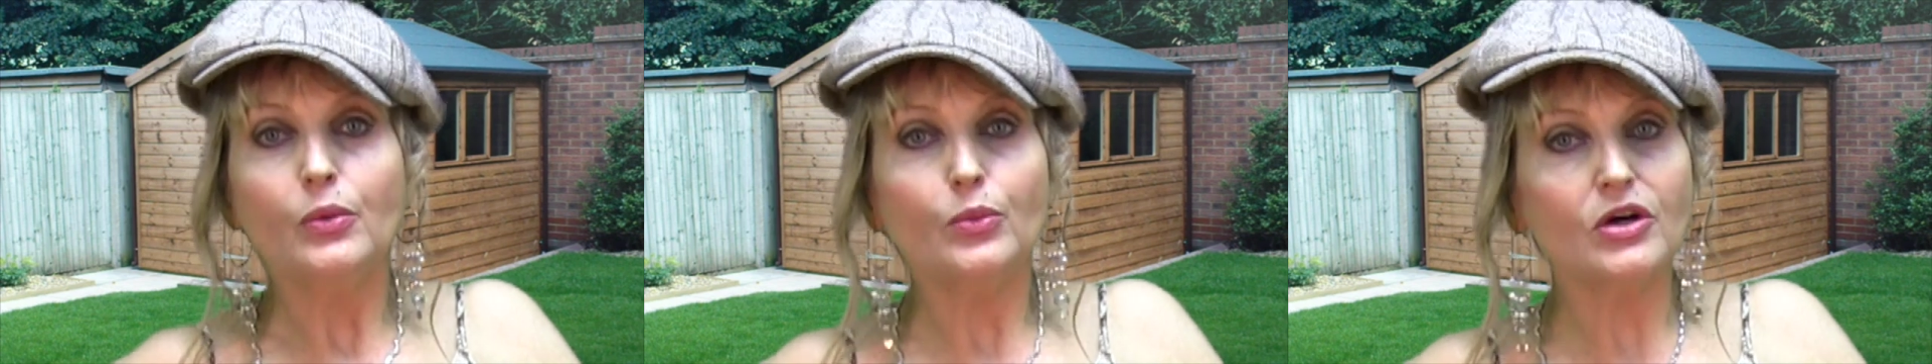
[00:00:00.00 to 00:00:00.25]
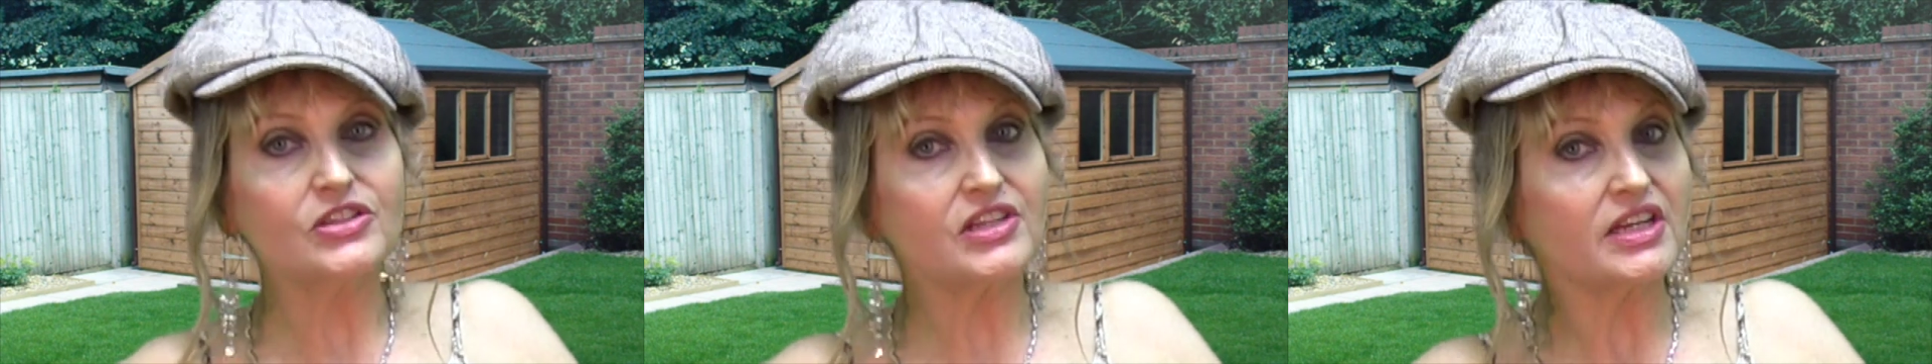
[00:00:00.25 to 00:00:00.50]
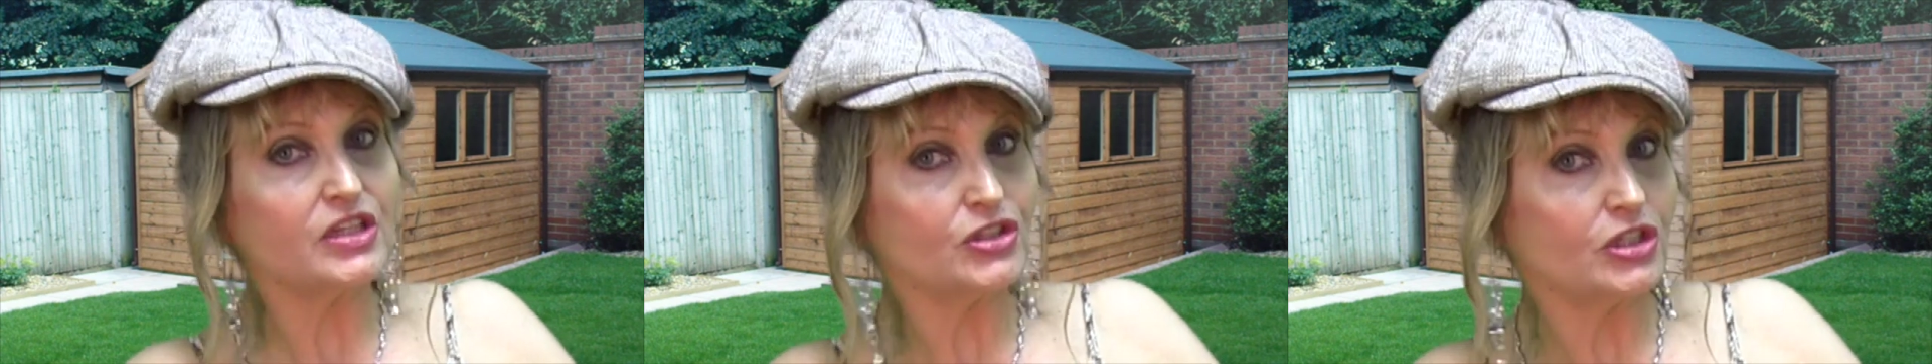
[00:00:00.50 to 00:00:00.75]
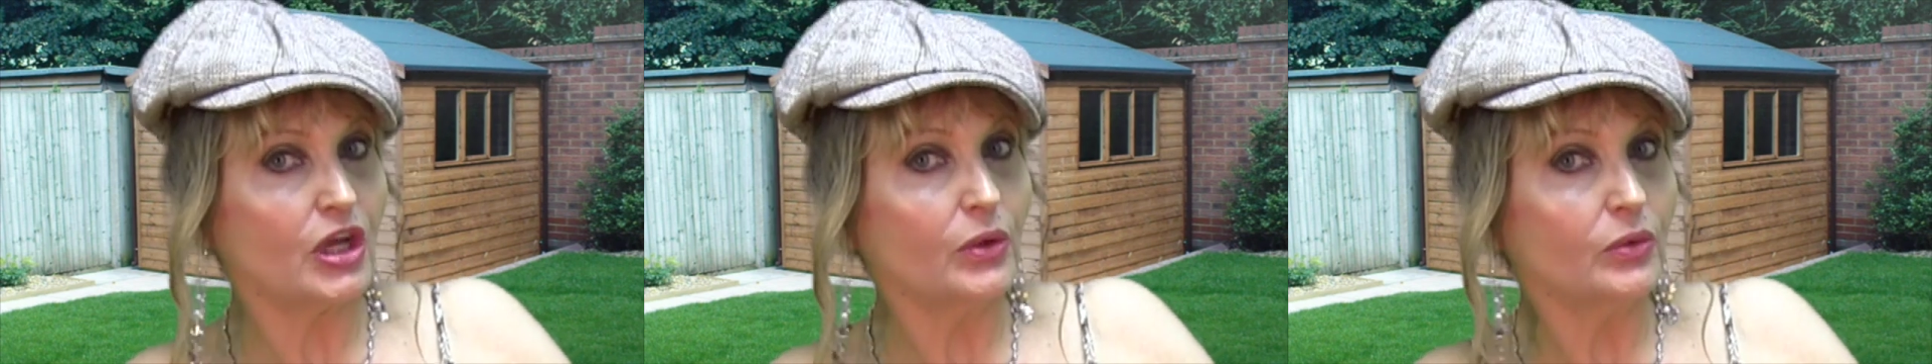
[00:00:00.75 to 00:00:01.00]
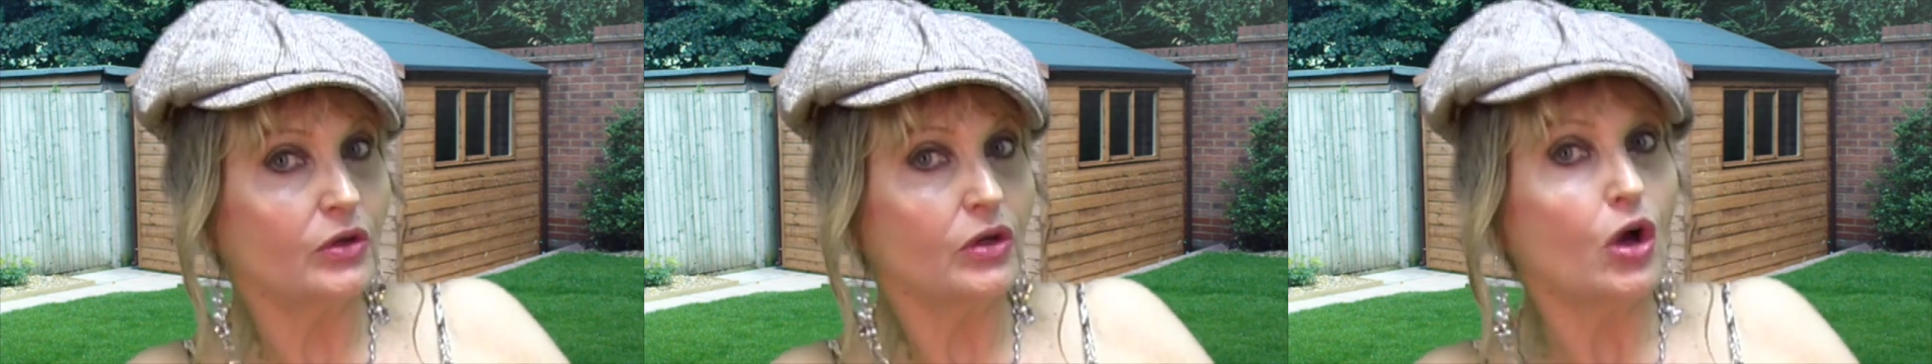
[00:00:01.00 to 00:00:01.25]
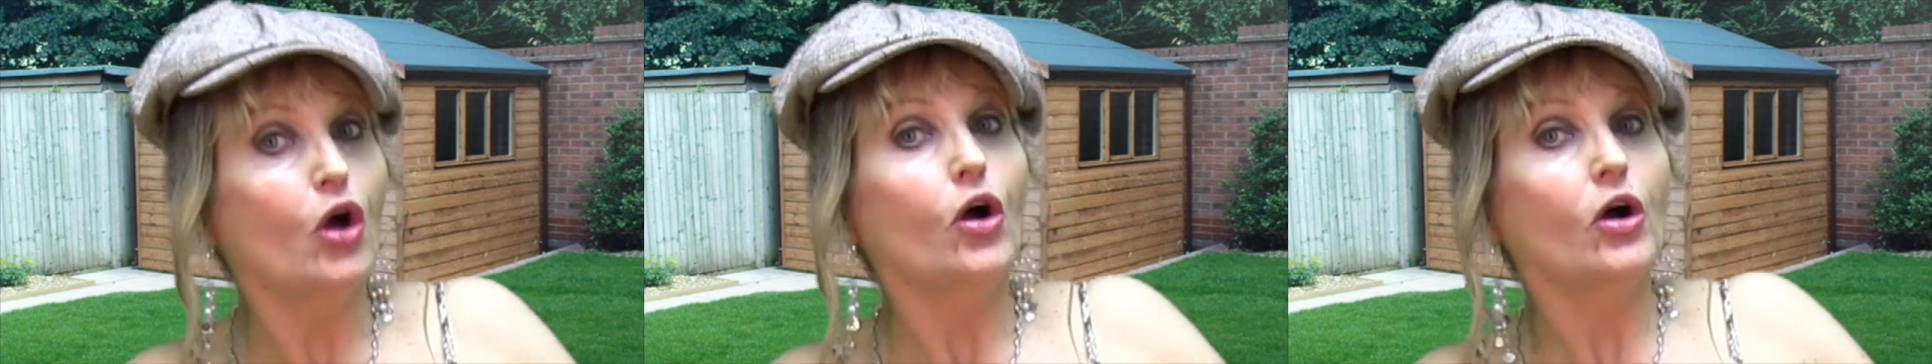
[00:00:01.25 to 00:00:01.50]
Was that a joke
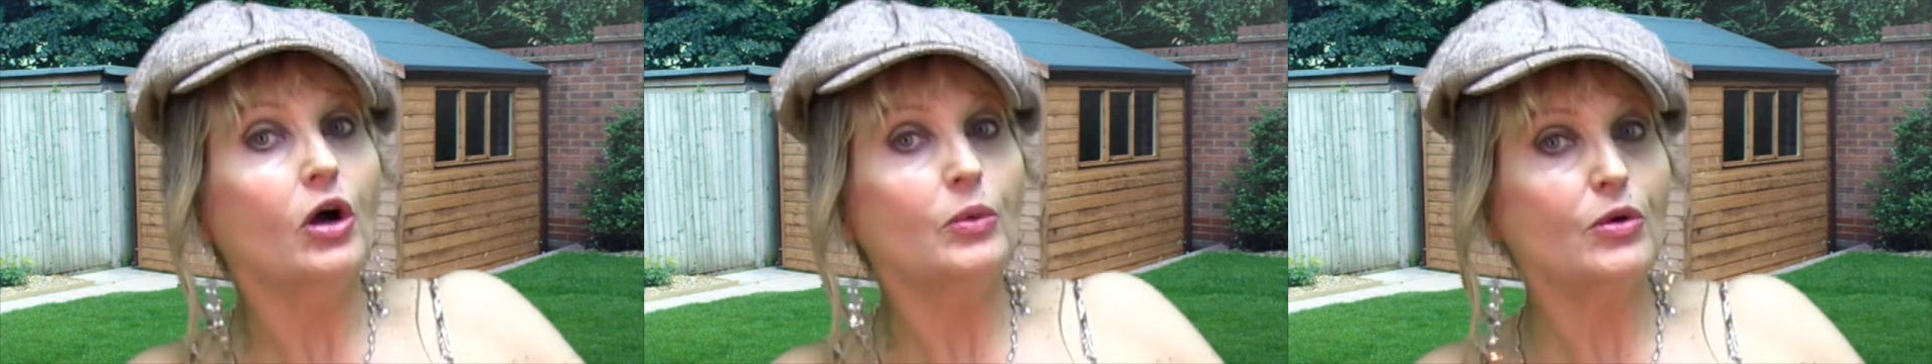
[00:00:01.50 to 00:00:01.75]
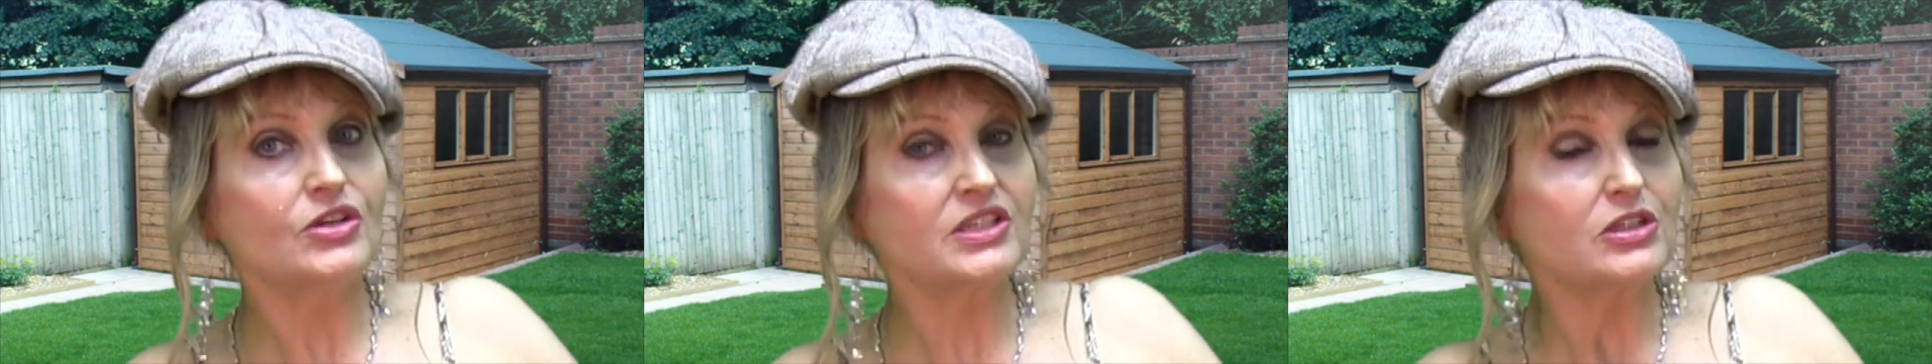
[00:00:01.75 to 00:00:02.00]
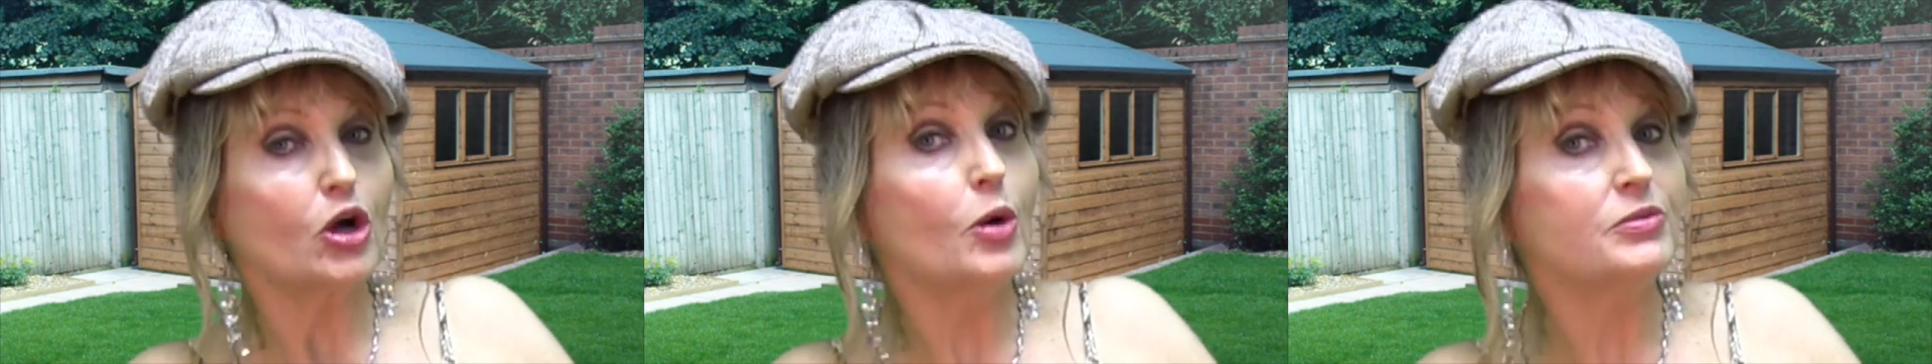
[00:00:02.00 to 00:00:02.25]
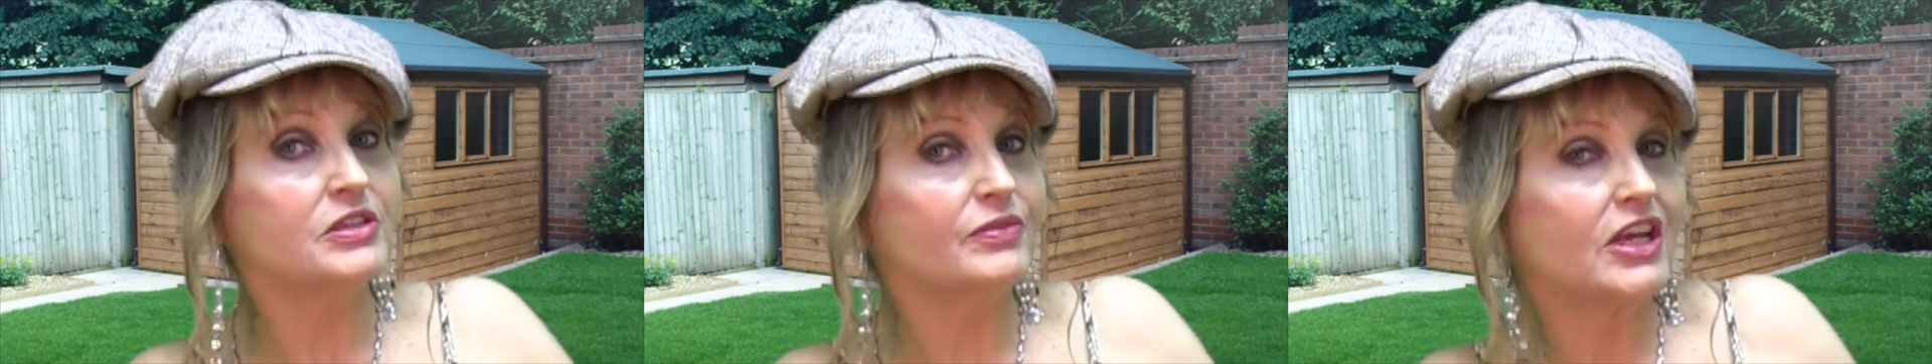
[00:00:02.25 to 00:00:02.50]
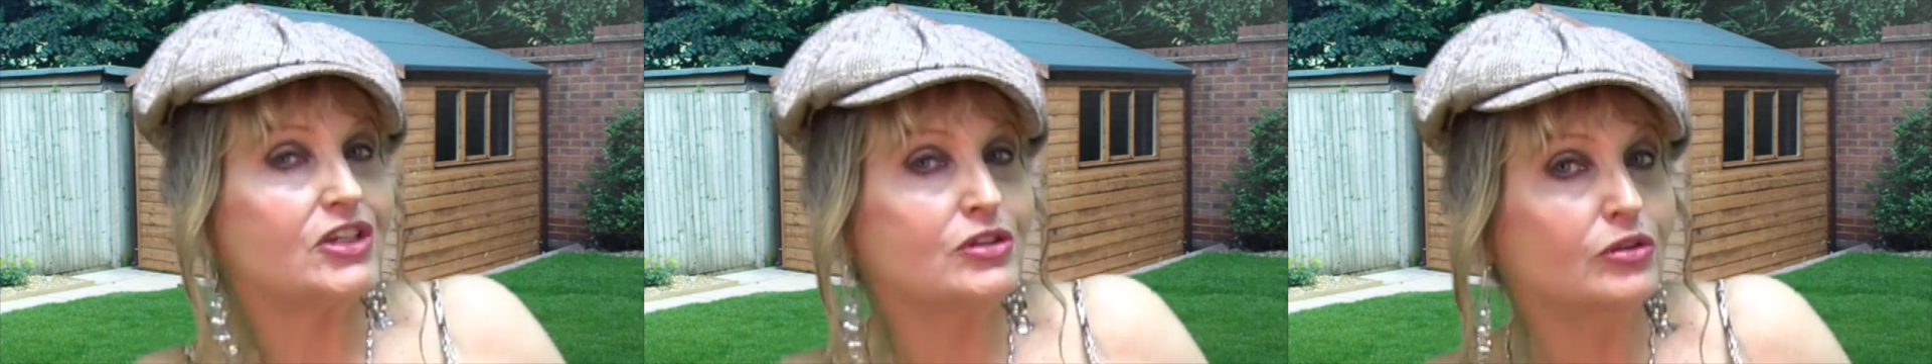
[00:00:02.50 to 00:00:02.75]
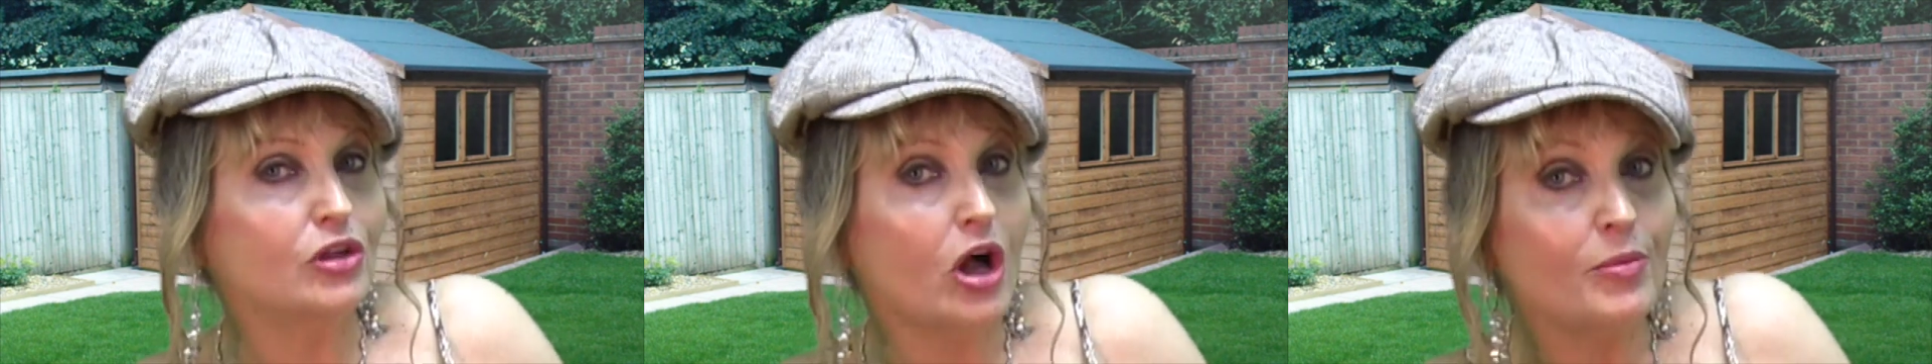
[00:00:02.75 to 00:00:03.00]
or was it
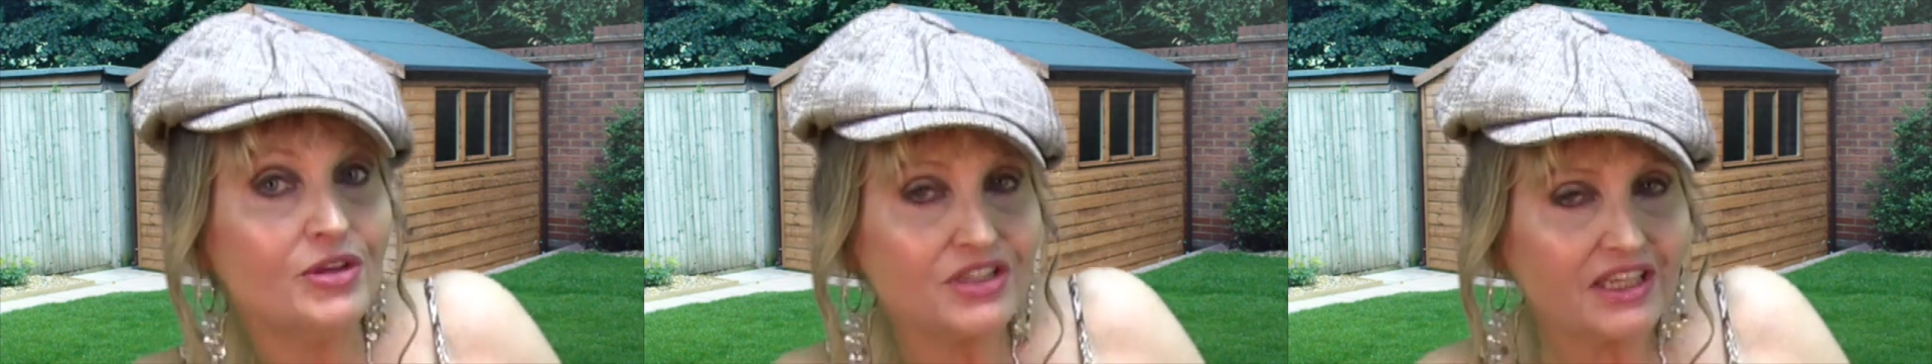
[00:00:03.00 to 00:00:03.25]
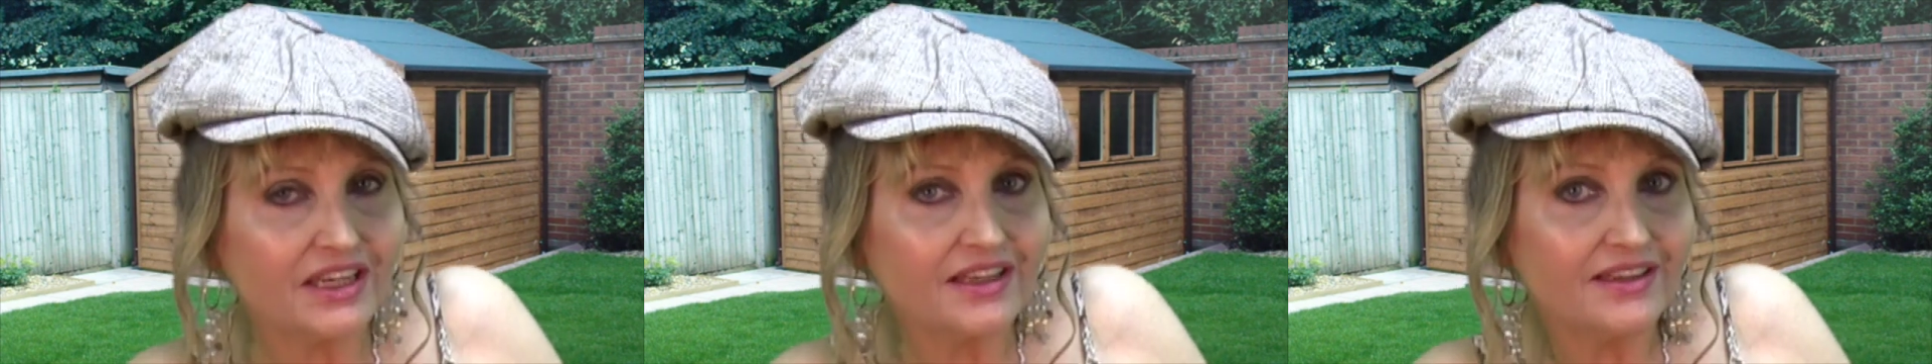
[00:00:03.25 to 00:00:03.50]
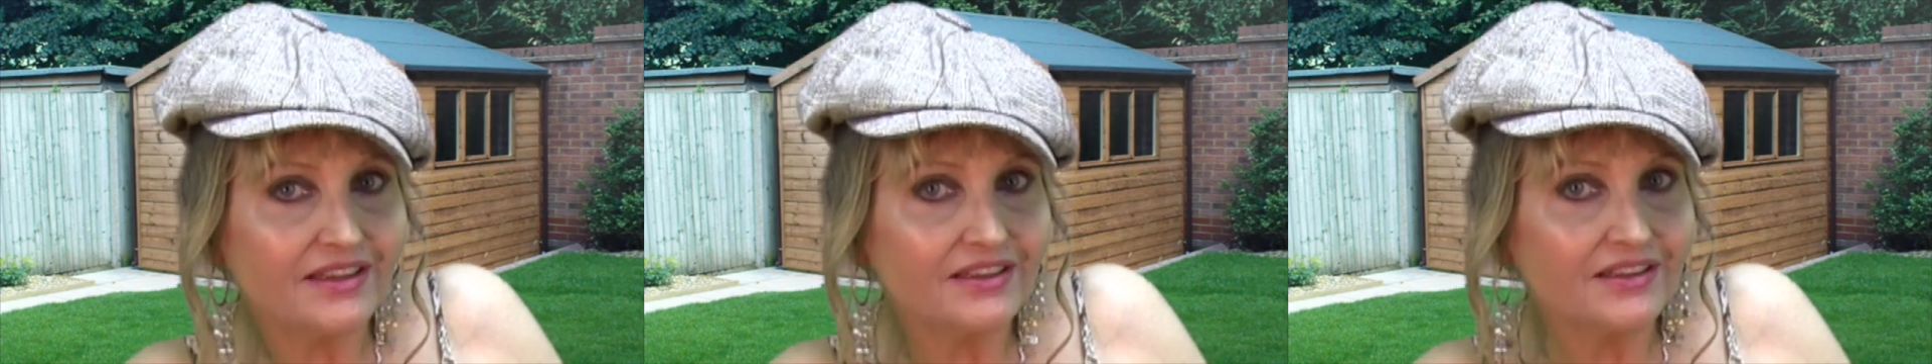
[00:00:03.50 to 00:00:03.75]
observational comedy?